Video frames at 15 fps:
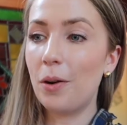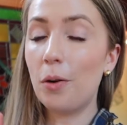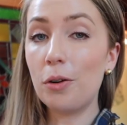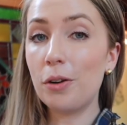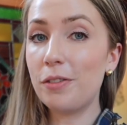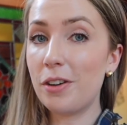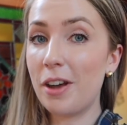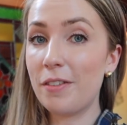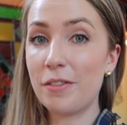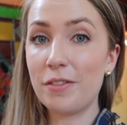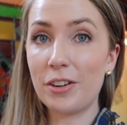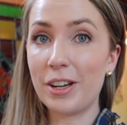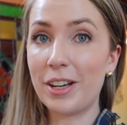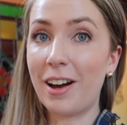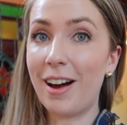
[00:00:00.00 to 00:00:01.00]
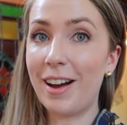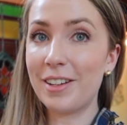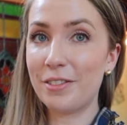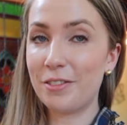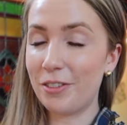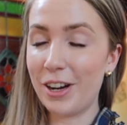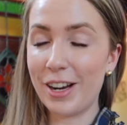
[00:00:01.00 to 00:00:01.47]
Or if you have a very kind
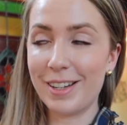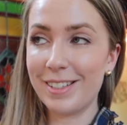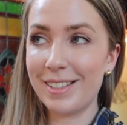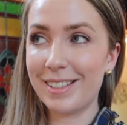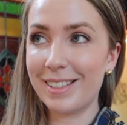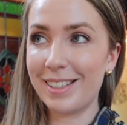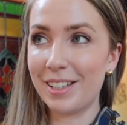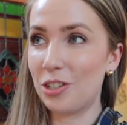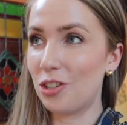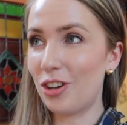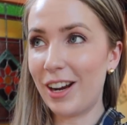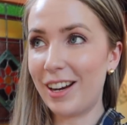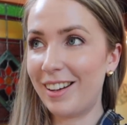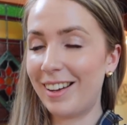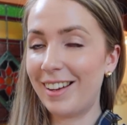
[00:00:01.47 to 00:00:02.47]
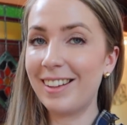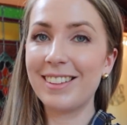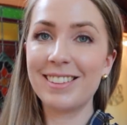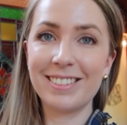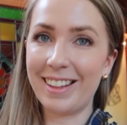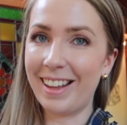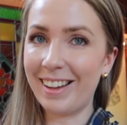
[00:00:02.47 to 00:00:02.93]
friend in Australia,
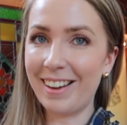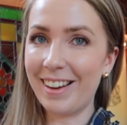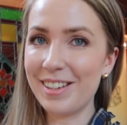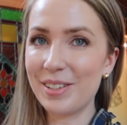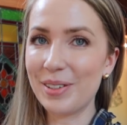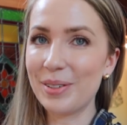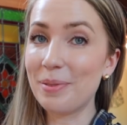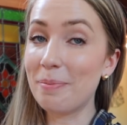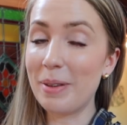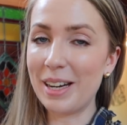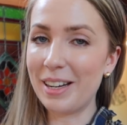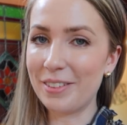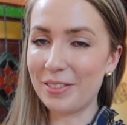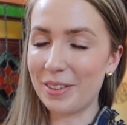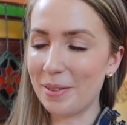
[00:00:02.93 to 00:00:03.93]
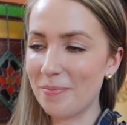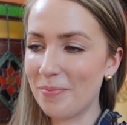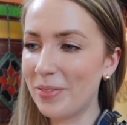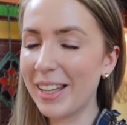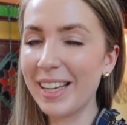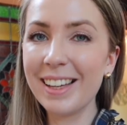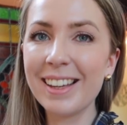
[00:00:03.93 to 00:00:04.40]
like I do, many of them,
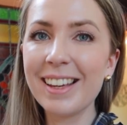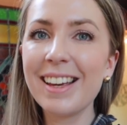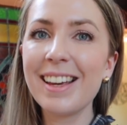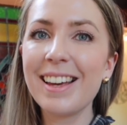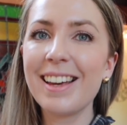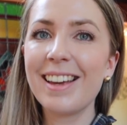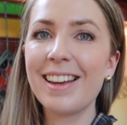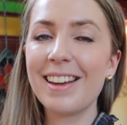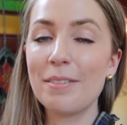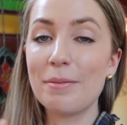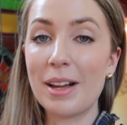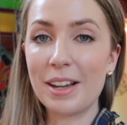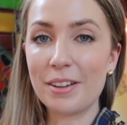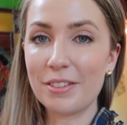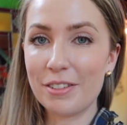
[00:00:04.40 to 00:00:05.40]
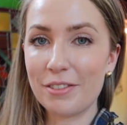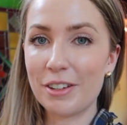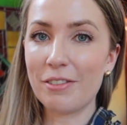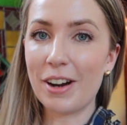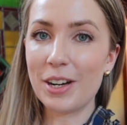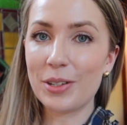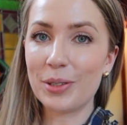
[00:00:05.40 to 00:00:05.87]
my lovely friend
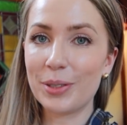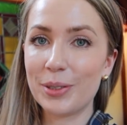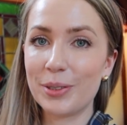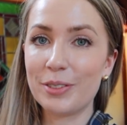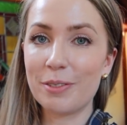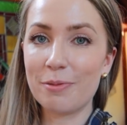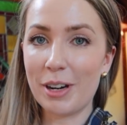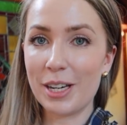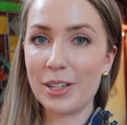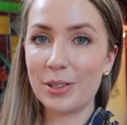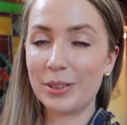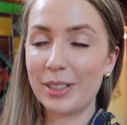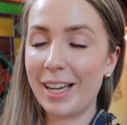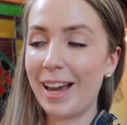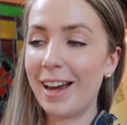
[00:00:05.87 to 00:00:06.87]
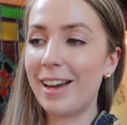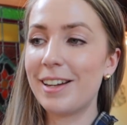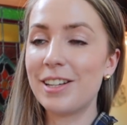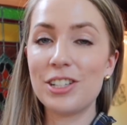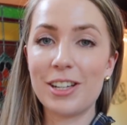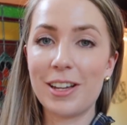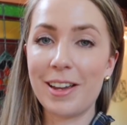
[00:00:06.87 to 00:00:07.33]
Rachel from Rachel Lié,
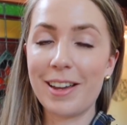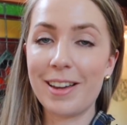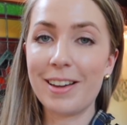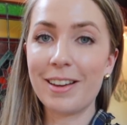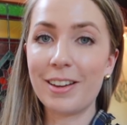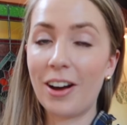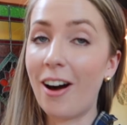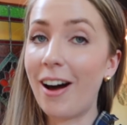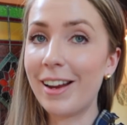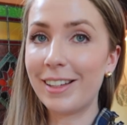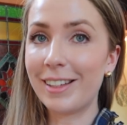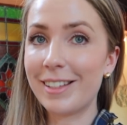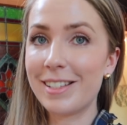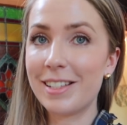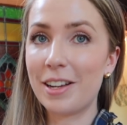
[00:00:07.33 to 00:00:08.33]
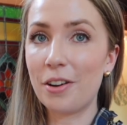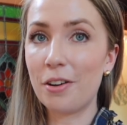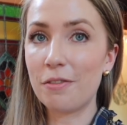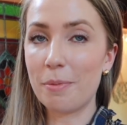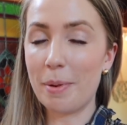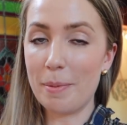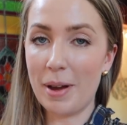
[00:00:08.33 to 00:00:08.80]
she kindly sent
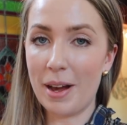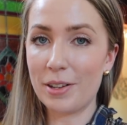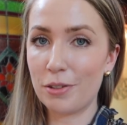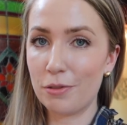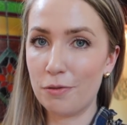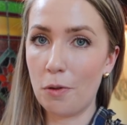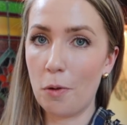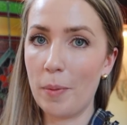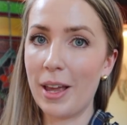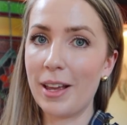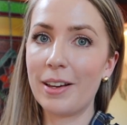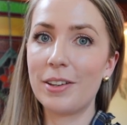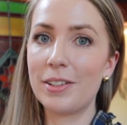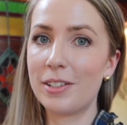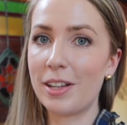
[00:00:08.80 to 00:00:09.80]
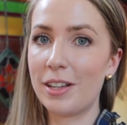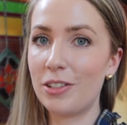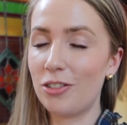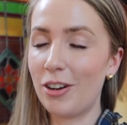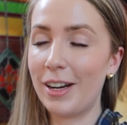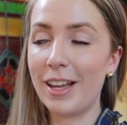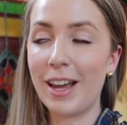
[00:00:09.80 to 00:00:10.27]
over my parcel for me because
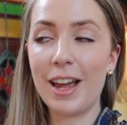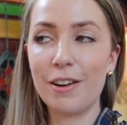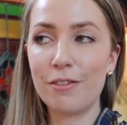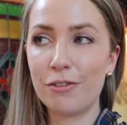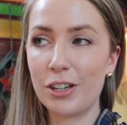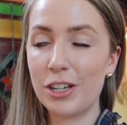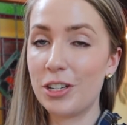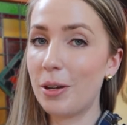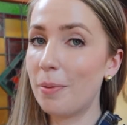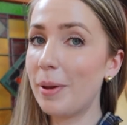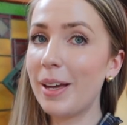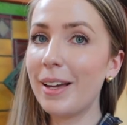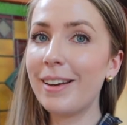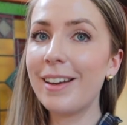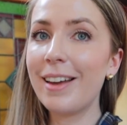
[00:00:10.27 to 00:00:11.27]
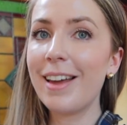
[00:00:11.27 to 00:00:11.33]
Australia had free shipping.